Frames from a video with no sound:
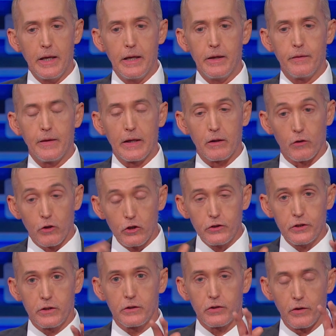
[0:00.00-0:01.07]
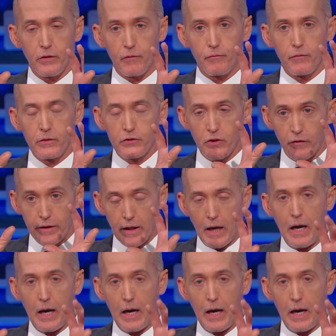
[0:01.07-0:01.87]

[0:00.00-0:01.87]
And they looked into the, to the